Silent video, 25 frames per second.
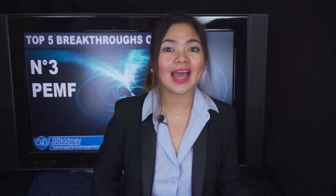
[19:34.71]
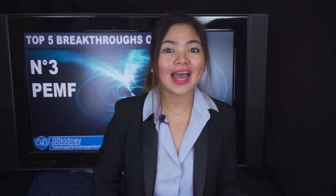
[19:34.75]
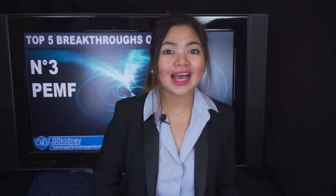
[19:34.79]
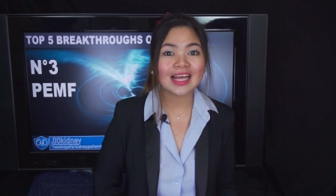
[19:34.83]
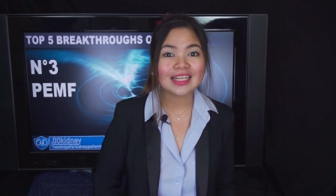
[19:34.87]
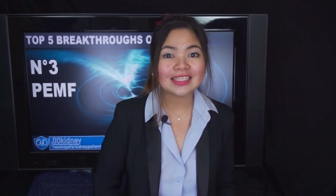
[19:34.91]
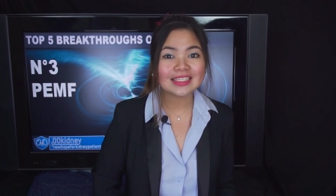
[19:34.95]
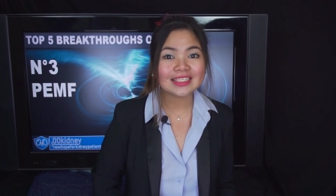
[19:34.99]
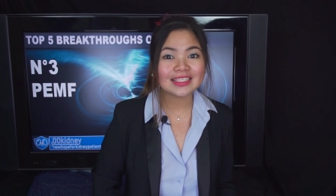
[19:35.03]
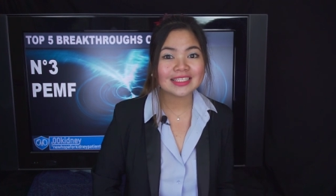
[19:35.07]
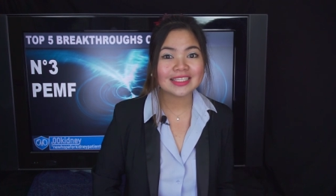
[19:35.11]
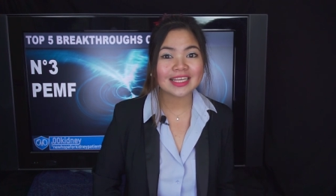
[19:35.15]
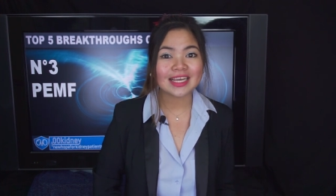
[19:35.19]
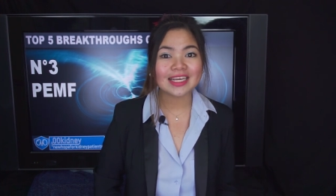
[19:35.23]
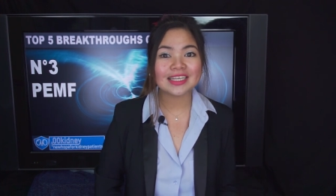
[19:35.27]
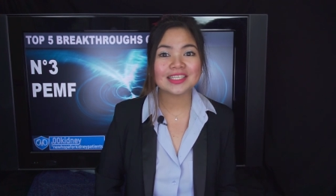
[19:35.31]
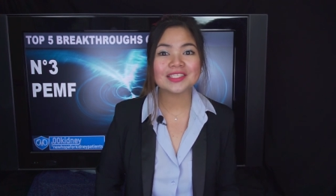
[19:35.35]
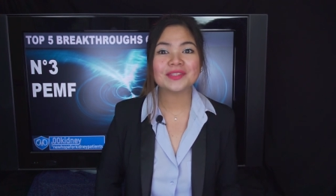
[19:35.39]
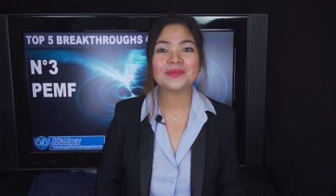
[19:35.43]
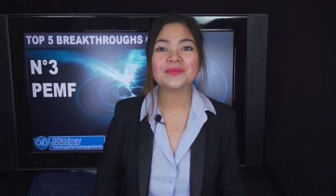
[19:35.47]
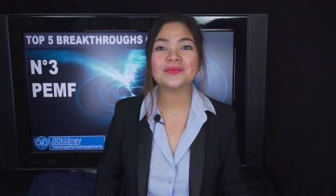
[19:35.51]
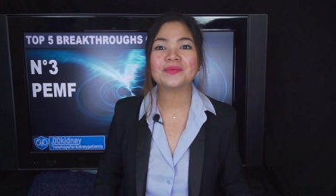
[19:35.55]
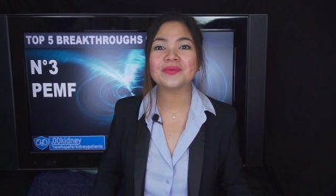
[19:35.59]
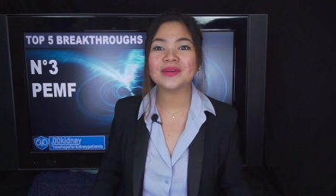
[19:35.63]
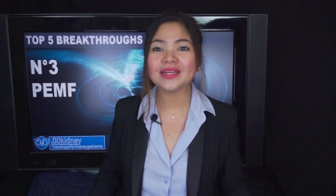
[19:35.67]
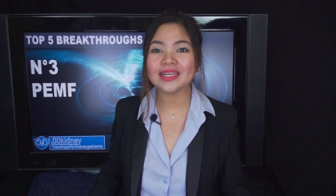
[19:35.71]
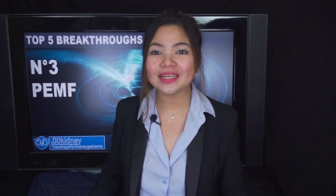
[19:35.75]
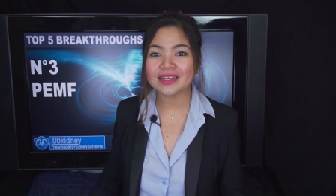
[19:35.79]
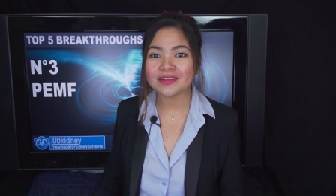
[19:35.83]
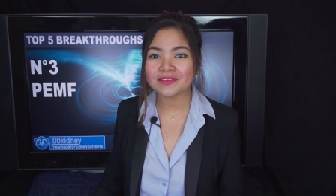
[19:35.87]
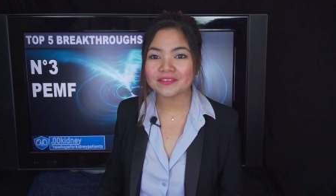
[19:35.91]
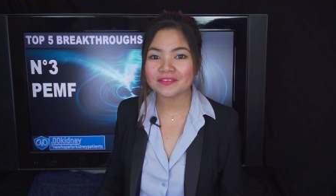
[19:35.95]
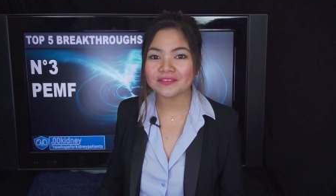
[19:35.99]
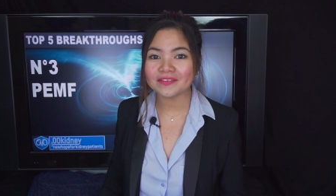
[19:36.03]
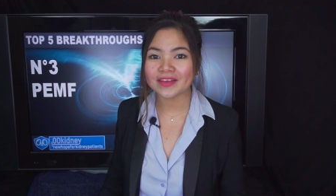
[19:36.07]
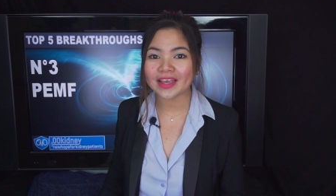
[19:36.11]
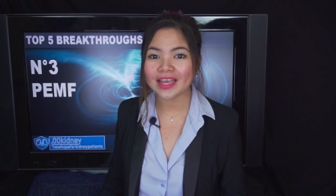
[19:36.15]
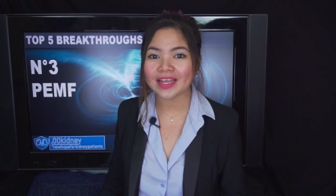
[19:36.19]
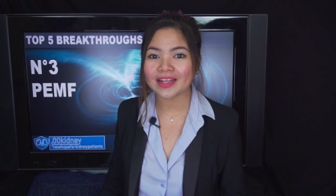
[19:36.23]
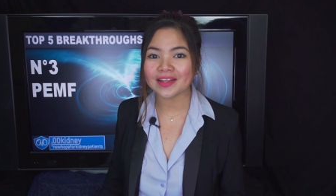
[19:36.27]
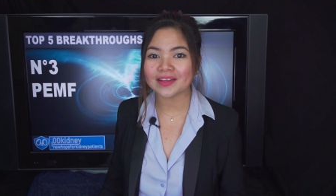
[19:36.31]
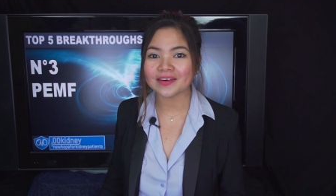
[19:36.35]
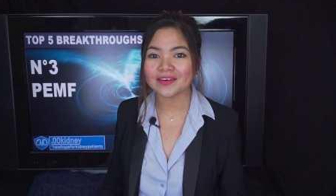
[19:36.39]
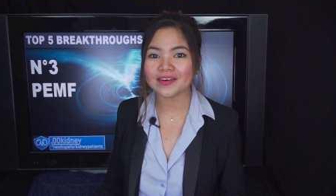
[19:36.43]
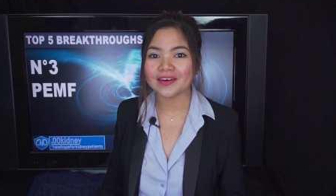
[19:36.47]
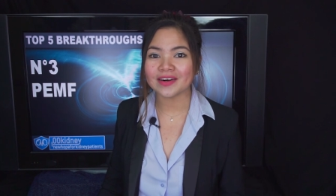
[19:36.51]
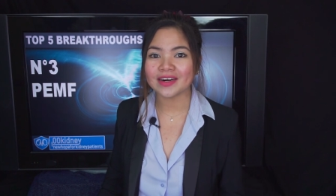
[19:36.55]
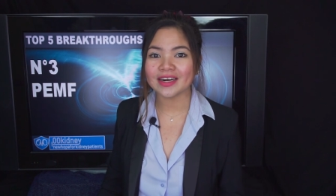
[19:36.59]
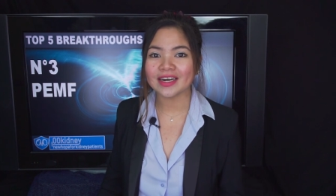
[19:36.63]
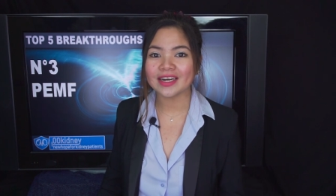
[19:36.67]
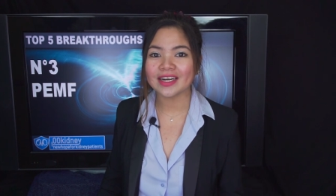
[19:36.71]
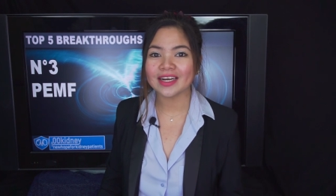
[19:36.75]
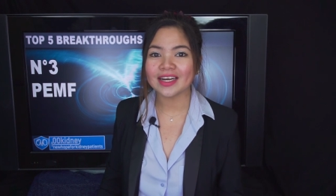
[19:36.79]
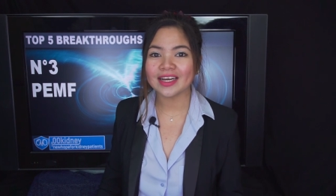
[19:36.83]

end-stage renal failure.